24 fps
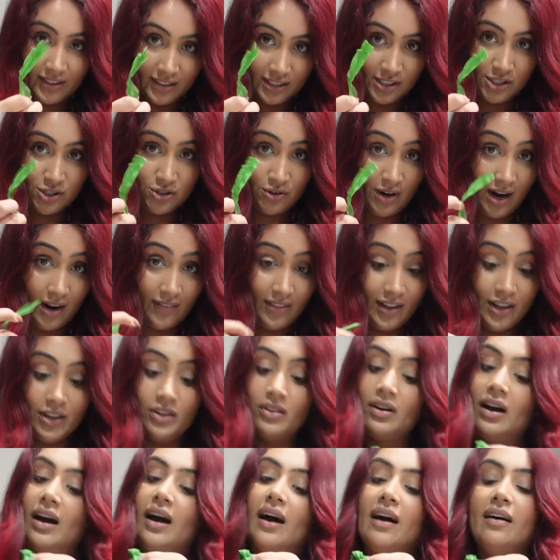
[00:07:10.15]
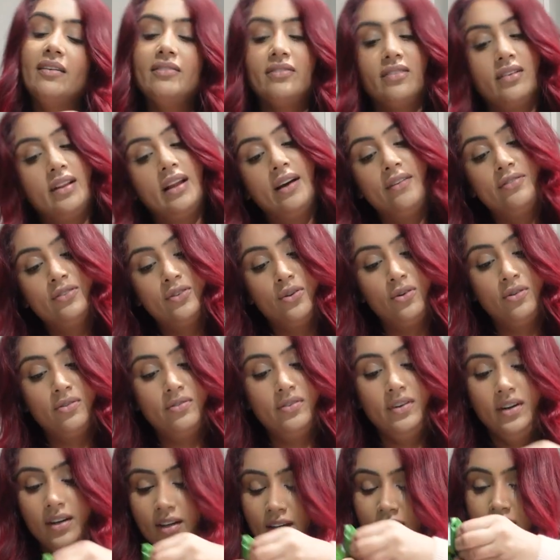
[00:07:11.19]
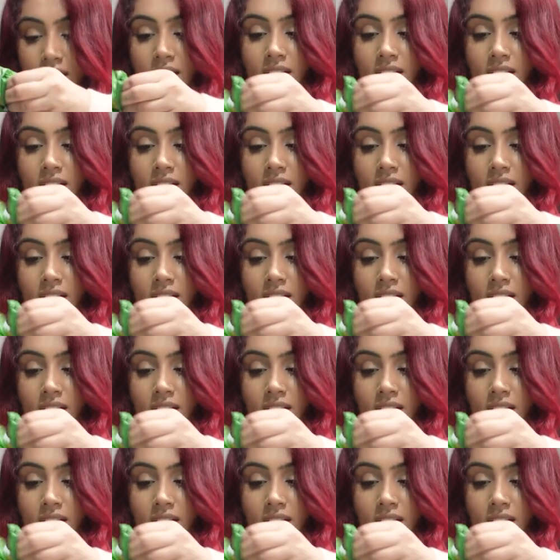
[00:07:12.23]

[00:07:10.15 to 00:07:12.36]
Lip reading: the strand that you have left over,